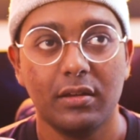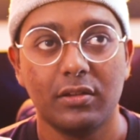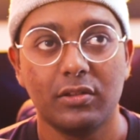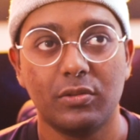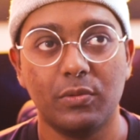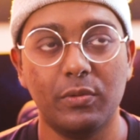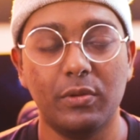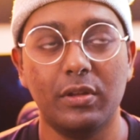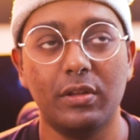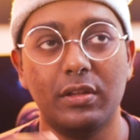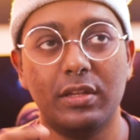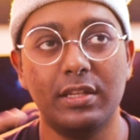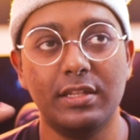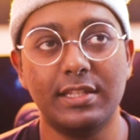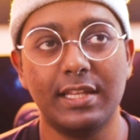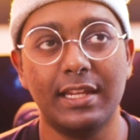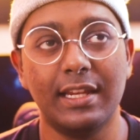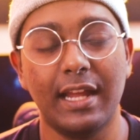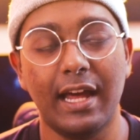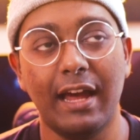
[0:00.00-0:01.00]
So he
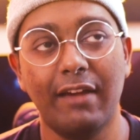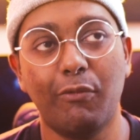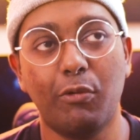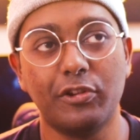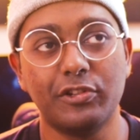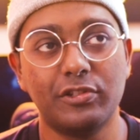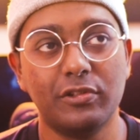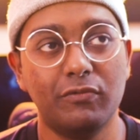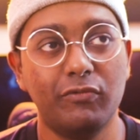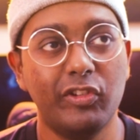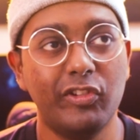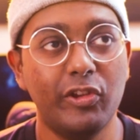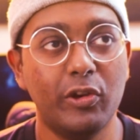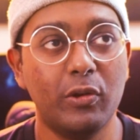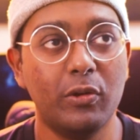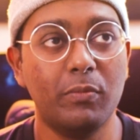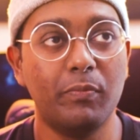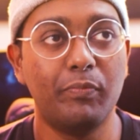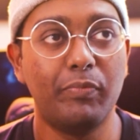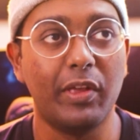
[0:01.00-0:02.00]
said, I watched the
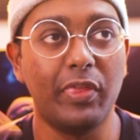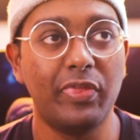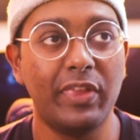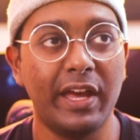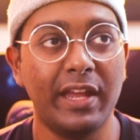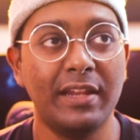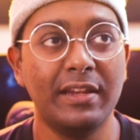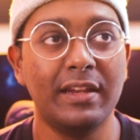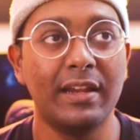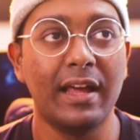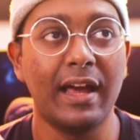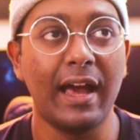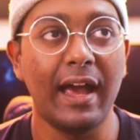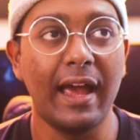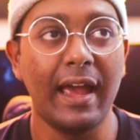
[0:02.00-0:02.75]
video, but then